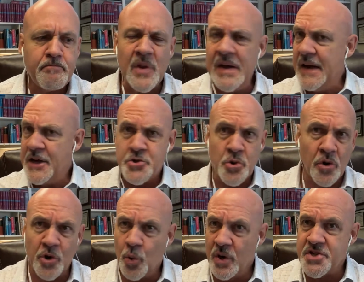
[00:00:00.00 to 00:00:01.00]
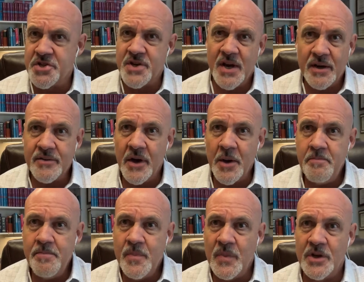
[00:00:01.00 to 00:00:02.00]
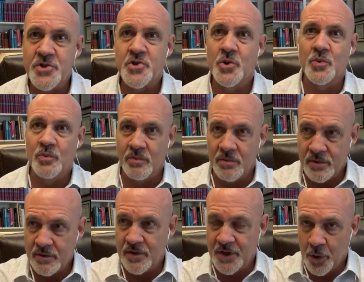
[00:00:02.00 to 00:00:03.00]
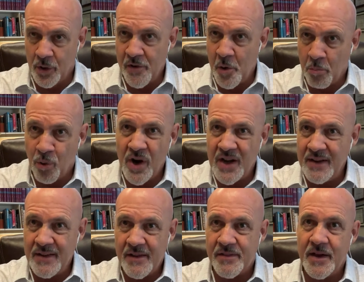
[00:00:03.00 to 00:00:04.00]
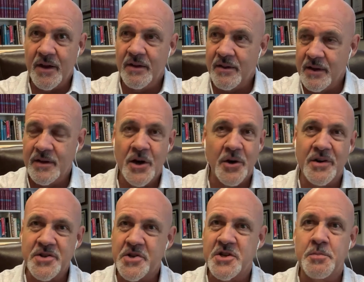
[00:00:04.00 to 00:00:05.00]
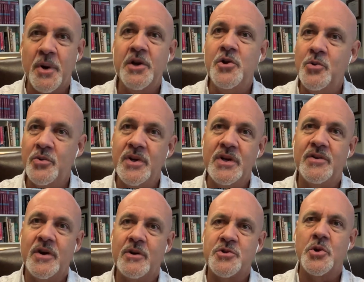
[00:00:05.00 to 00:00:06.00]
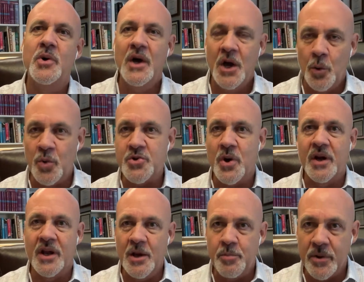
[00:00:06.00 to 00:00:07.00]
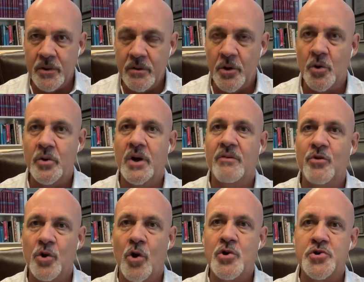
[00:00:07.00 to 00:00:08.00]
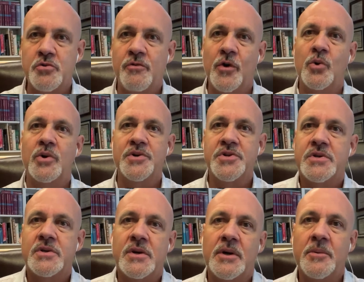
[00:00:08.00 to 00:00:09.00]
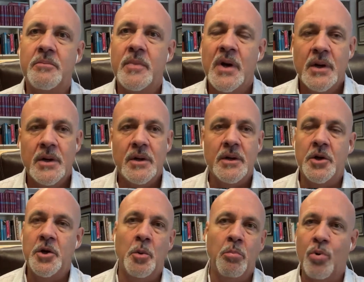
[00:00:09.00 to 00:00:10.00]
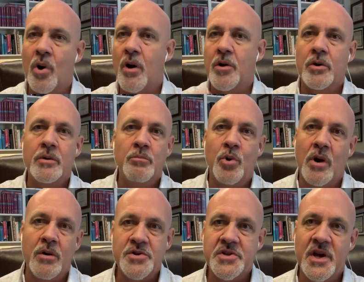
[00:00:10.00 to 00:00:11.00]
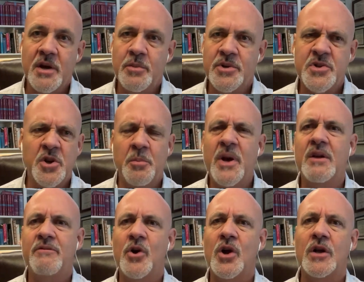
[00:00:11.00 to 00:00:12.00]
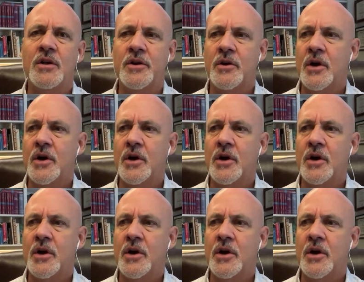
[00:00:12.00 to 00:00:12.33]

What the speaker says: answer all the questions ahead of time. And so literally they're breaking that thing down into such minute detail. So we try to keep it, you know, kind of larger focused, broader statements, you know, make it very clear.